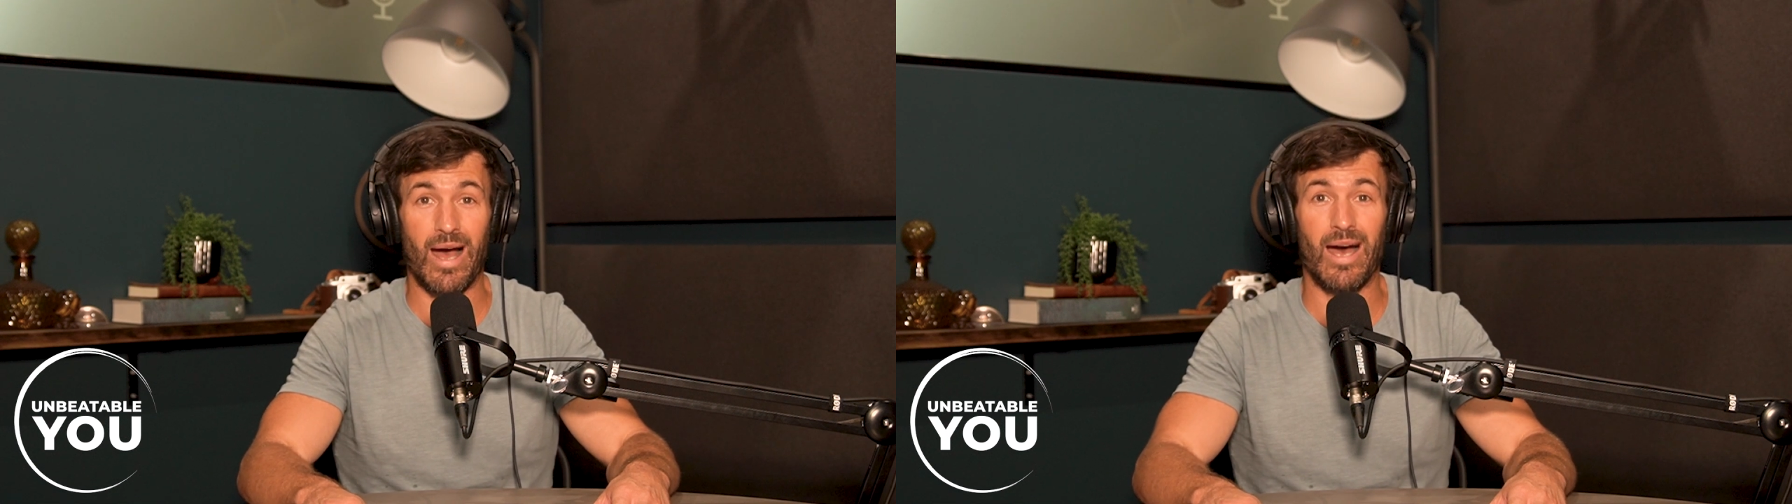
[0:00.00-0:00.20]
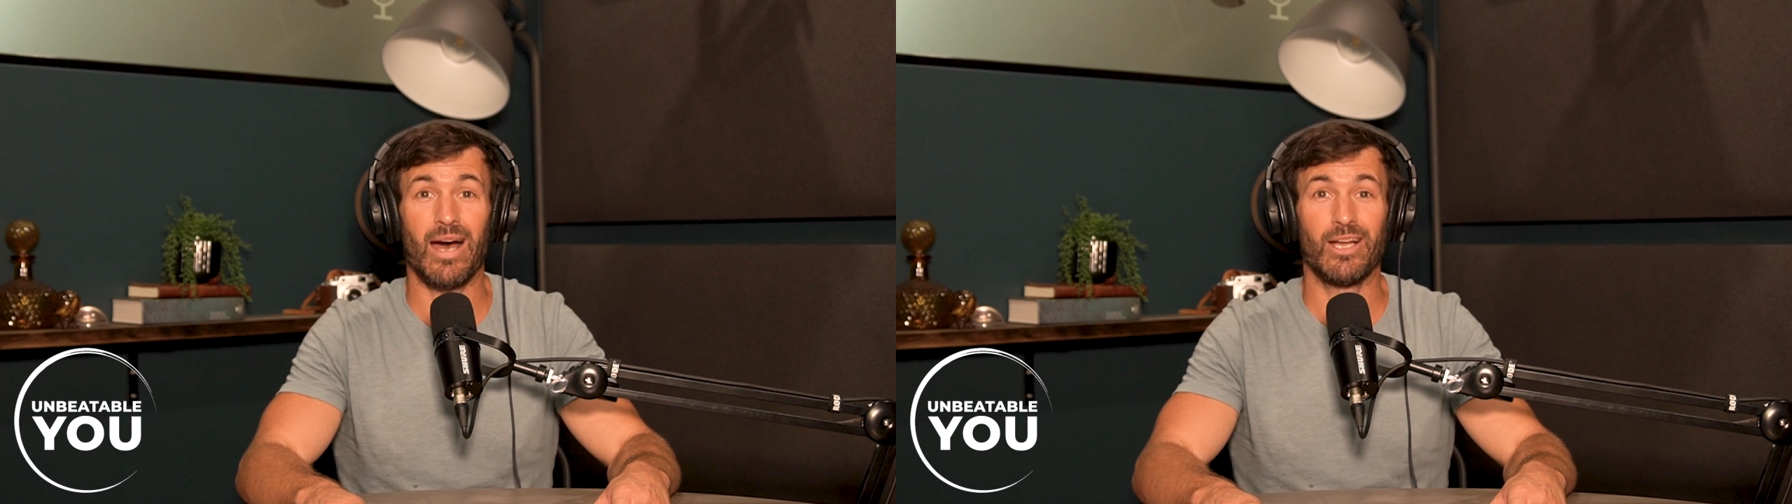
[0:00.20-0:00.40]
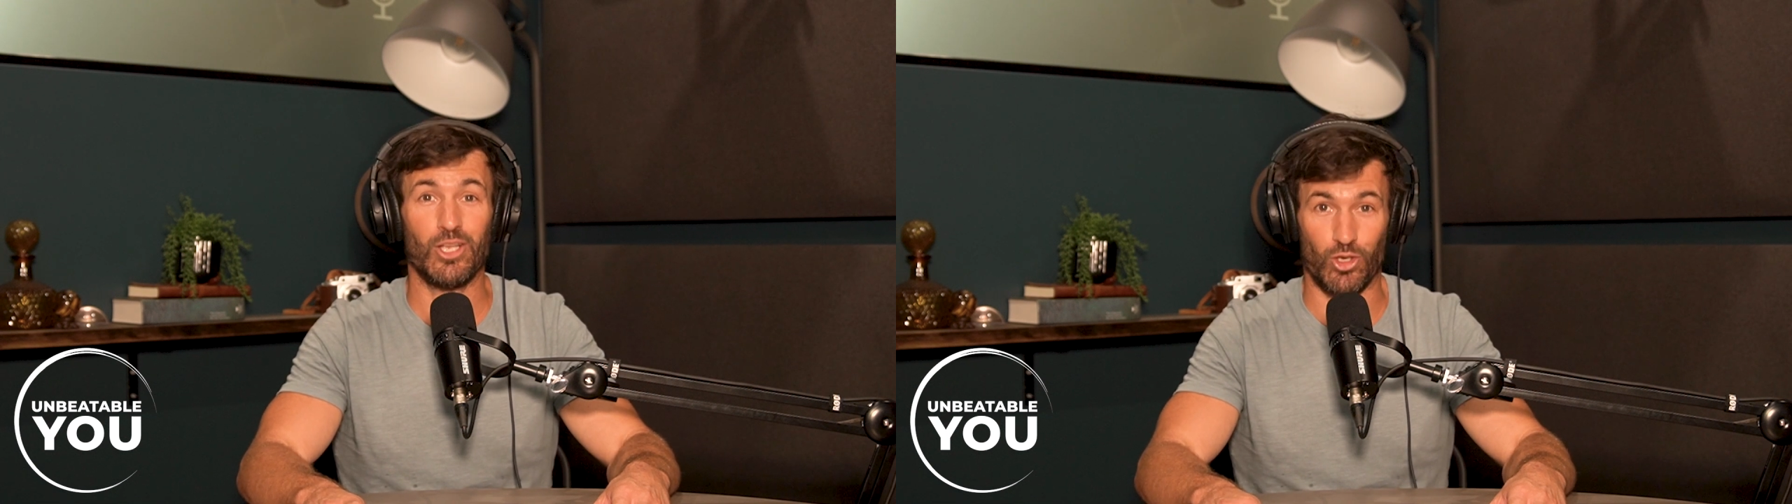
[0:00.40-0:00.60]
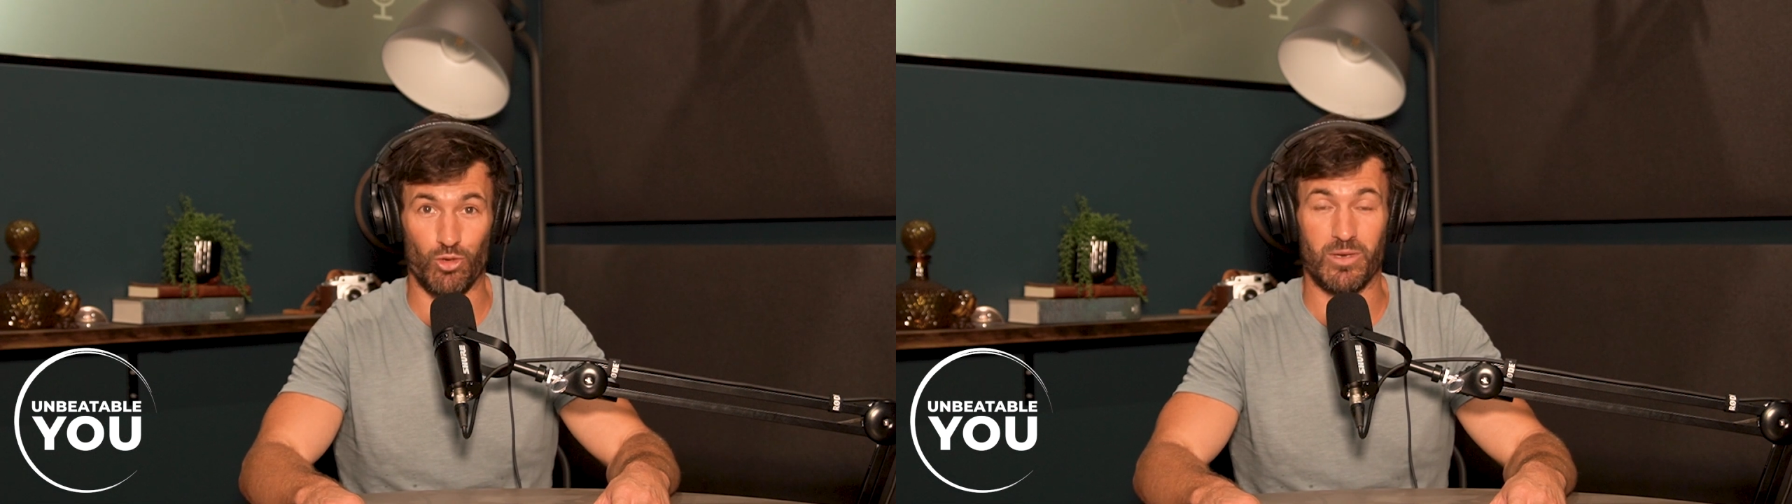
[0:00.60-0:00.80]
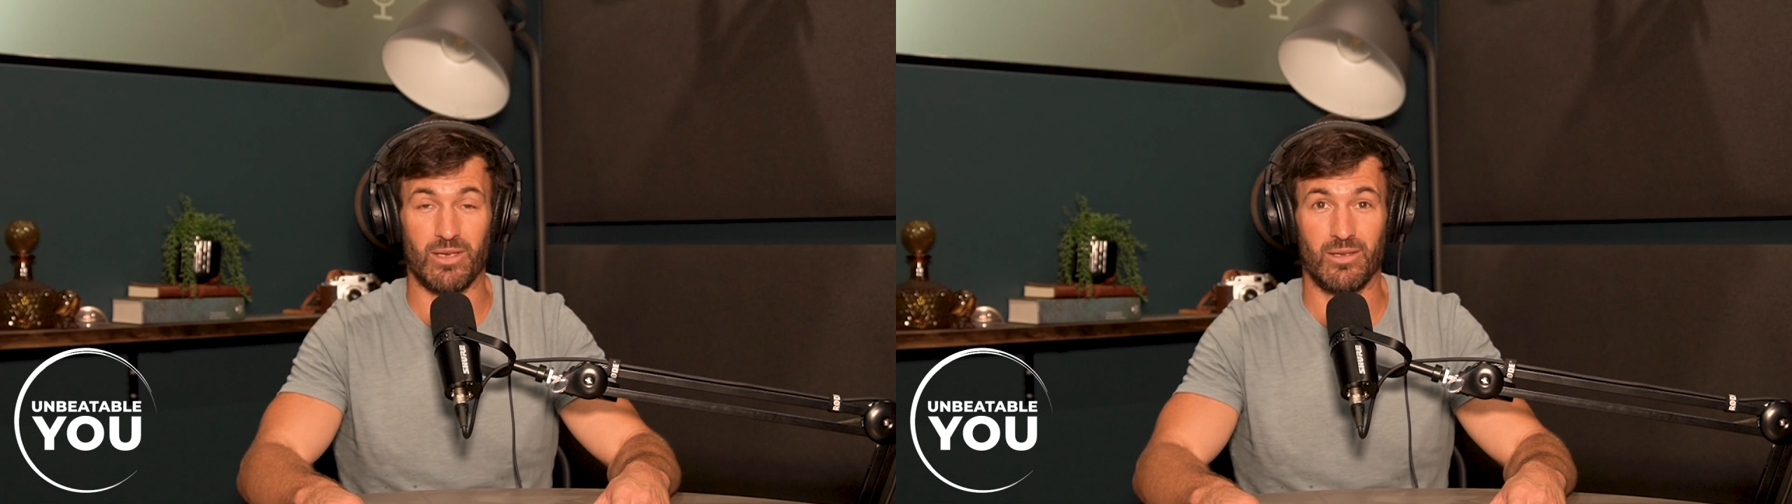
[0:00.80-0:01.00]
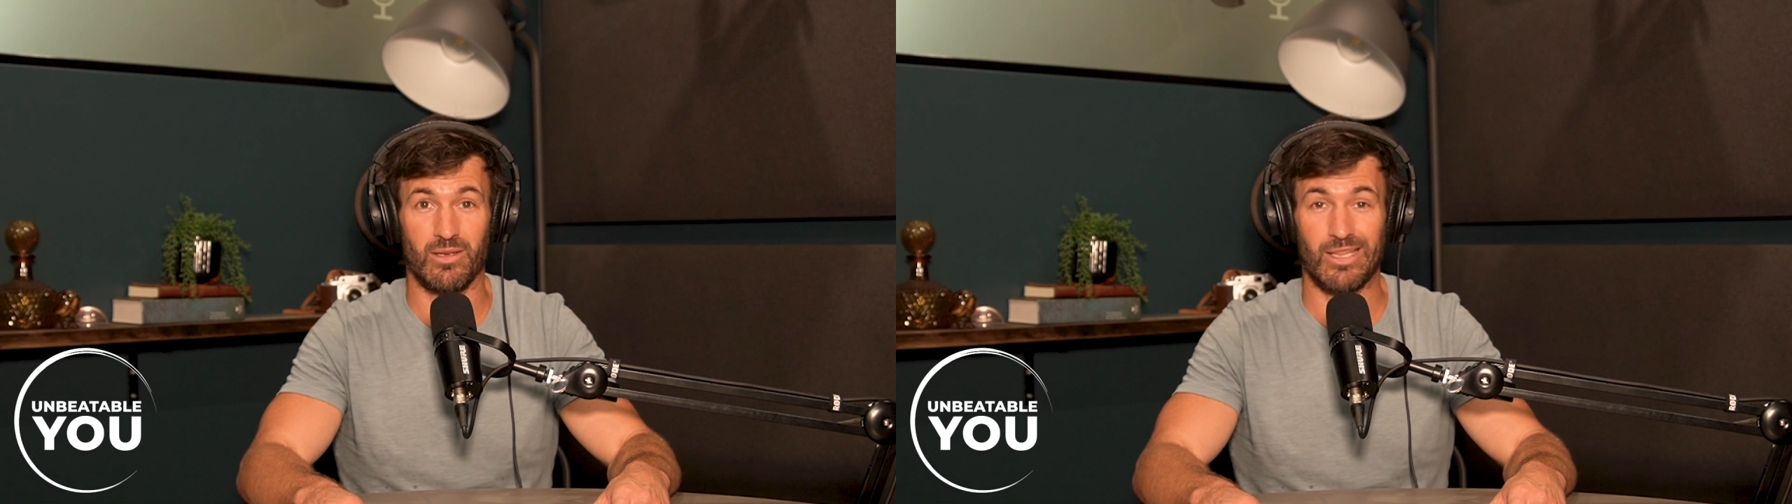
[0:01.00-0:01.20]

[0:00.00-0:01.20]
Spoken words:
are human.